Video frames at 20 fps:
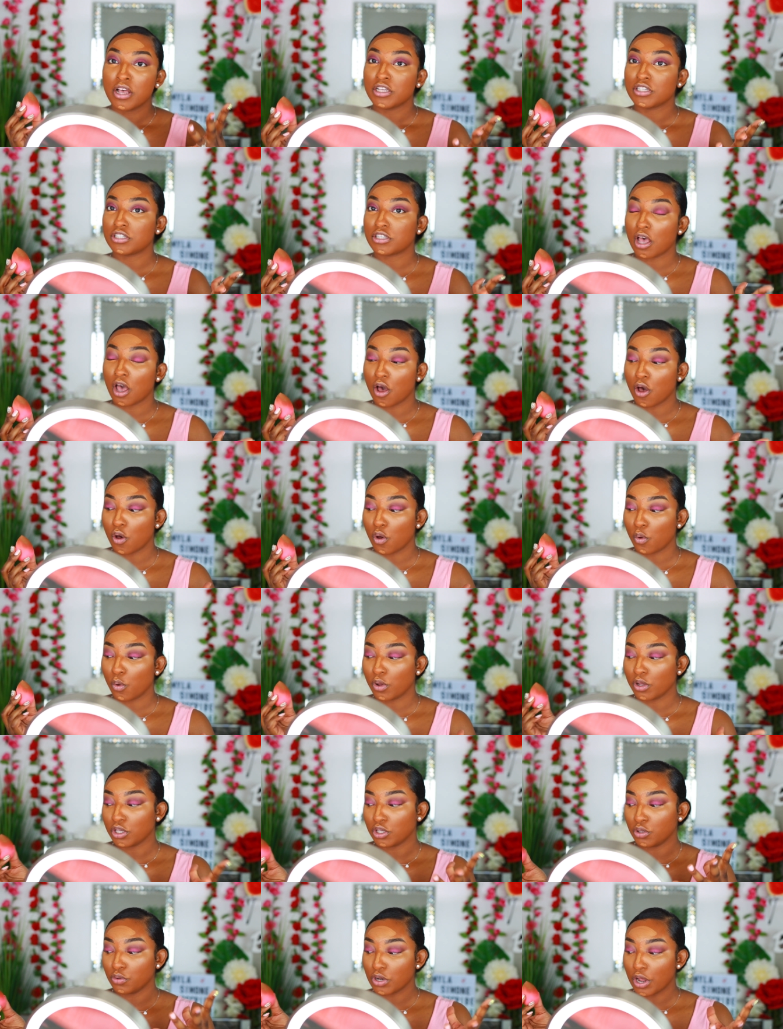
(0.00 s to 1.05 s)

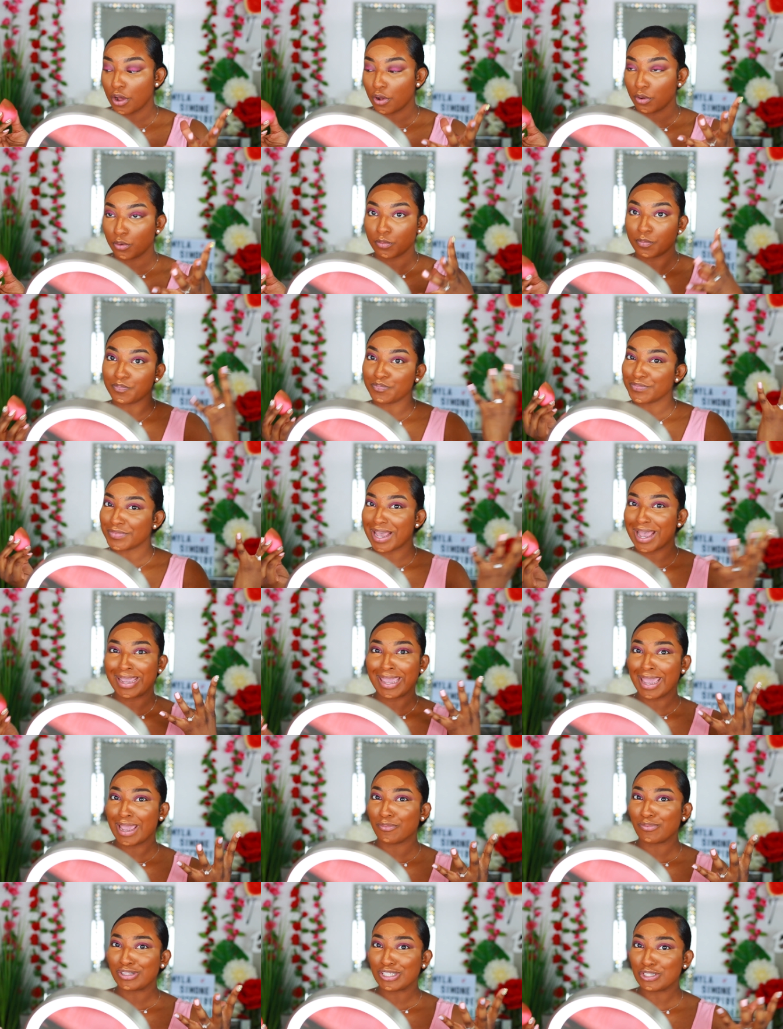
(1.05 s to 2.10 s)
So, you know, I
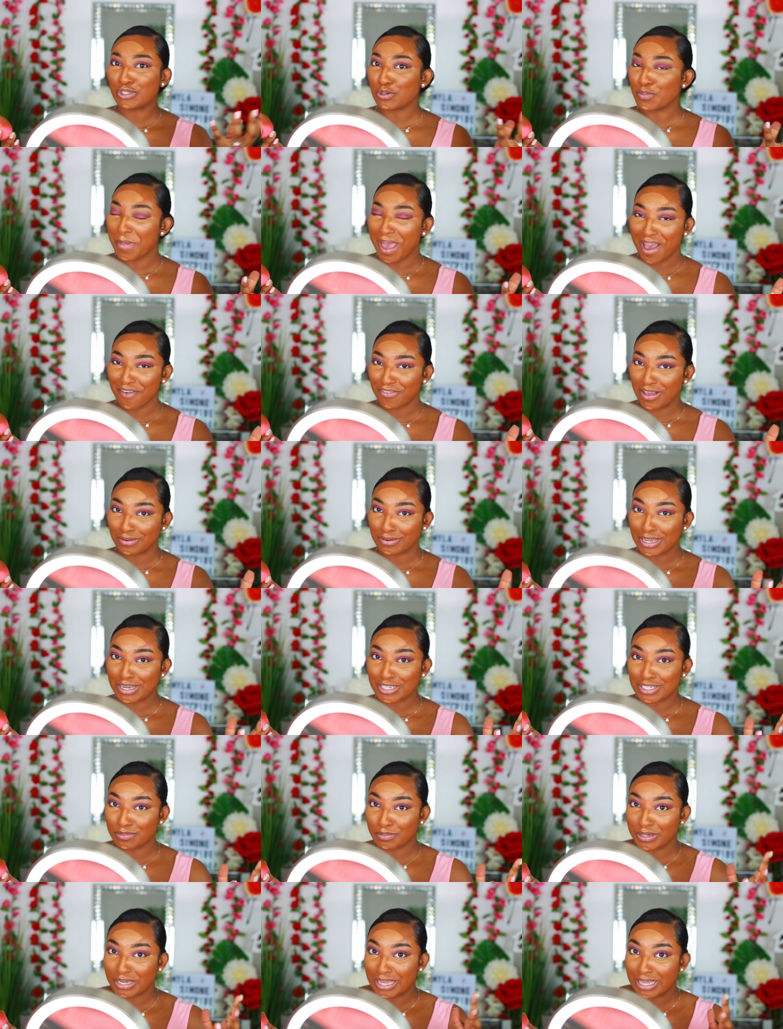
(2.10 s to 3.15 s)
can't really do matte
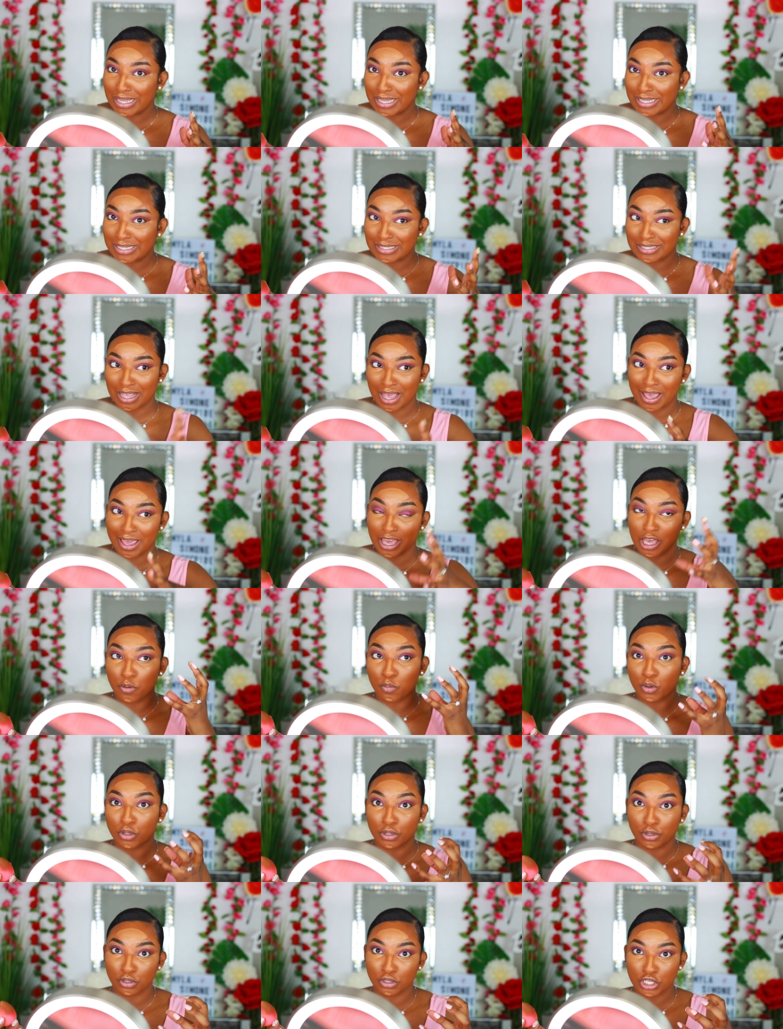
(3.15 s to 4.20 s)
foundation because it
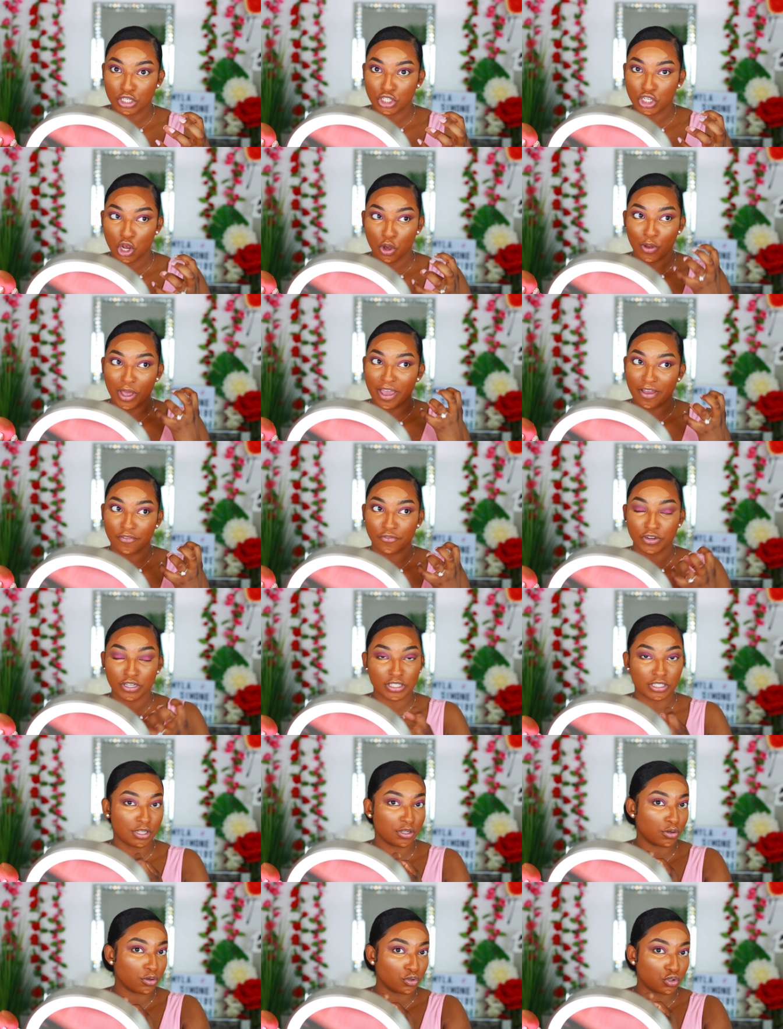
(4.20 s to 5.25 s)
will literally show every
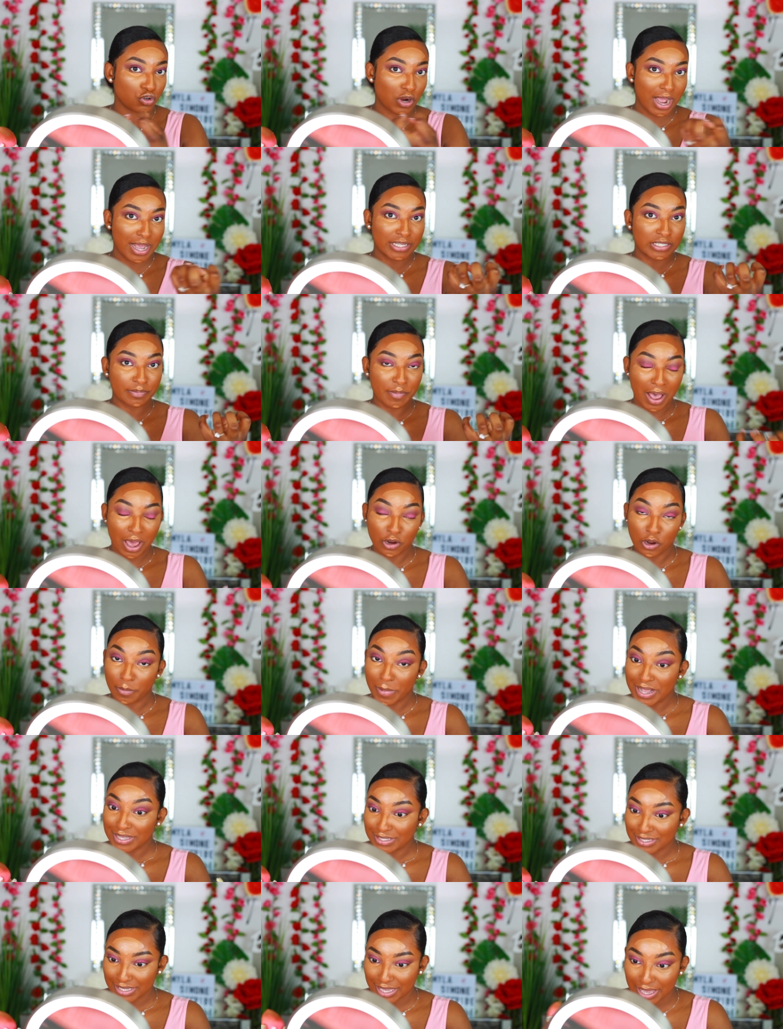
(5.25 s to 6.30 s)
single dry spot on
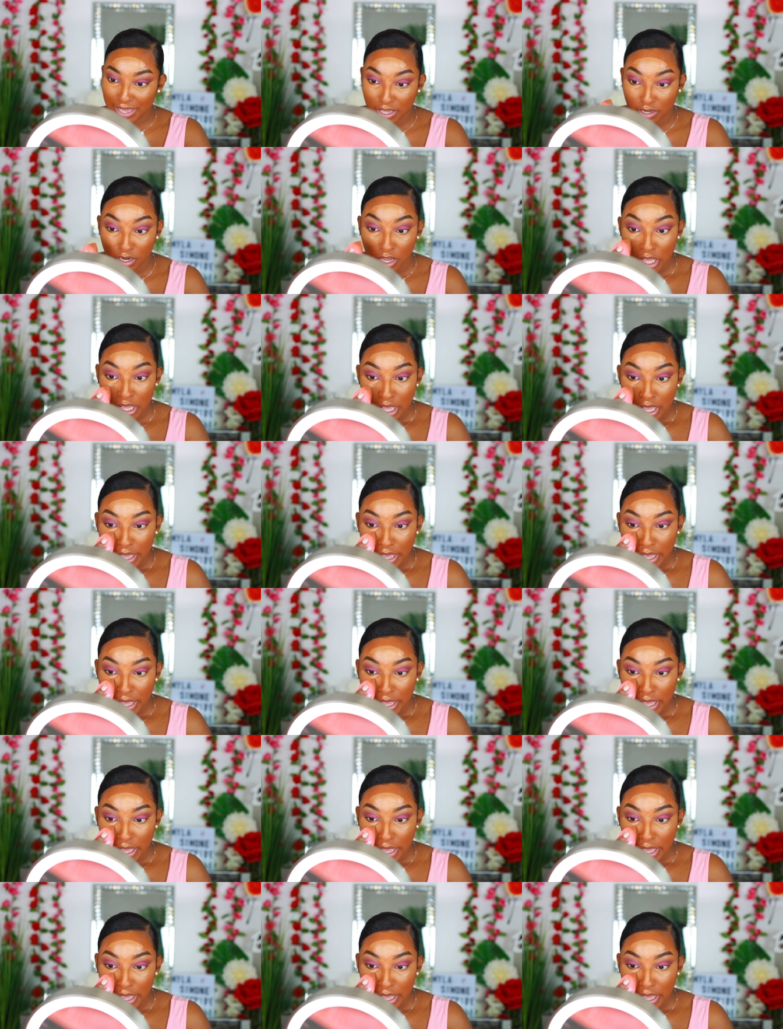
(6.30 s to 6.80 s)
my skin.